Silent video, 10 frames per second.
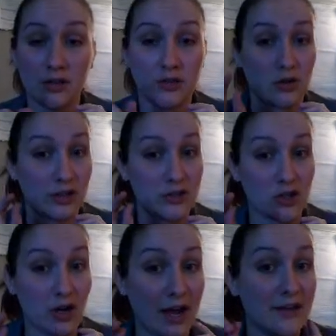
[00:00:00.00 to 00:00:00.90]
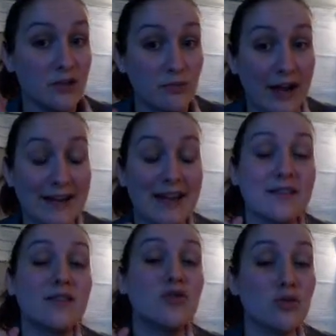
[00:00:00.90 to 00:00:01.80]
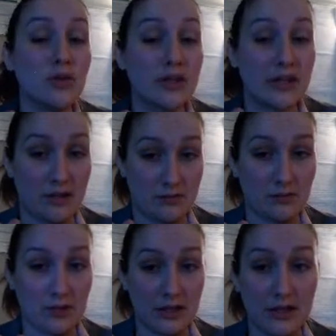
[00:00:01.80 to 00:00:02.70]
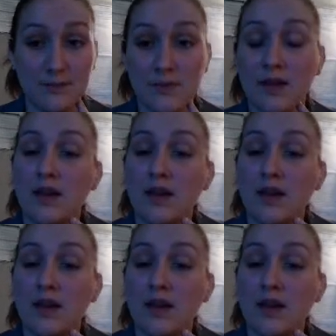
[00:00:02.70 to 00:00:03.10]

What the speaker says: You're going to try to write a story, okay?